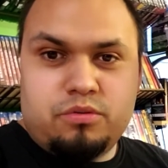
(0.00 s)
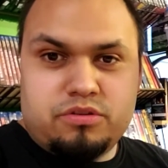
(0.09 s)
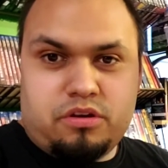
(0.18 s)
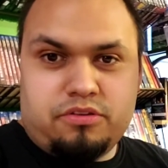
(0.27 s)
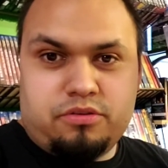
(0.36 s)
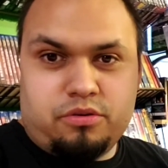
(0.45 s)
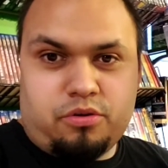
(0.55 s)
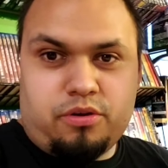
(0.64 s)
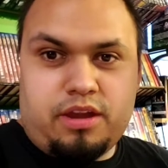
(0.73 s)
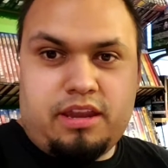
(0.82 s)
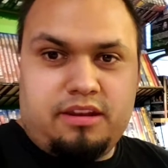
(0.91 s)
was also
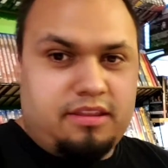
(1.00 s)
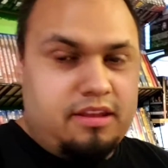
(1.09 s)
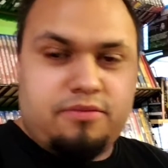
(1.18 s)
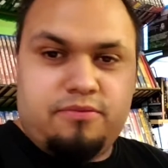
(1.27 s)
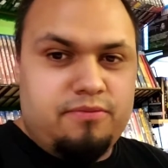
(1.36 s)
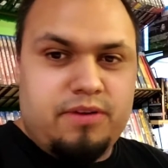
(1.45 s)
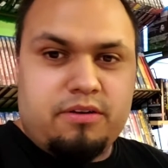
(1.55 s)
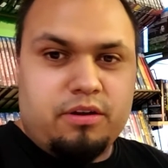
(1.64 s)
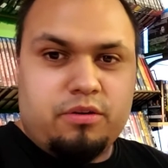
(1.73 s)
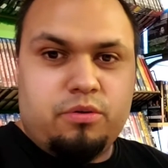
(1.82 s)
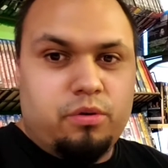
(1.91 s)
created. That's
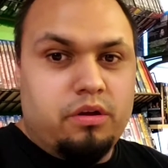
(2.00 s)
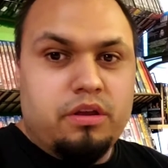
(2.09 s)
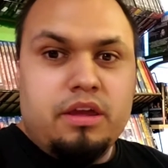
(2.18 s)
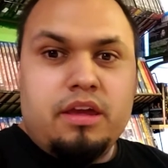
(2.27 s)
very cool.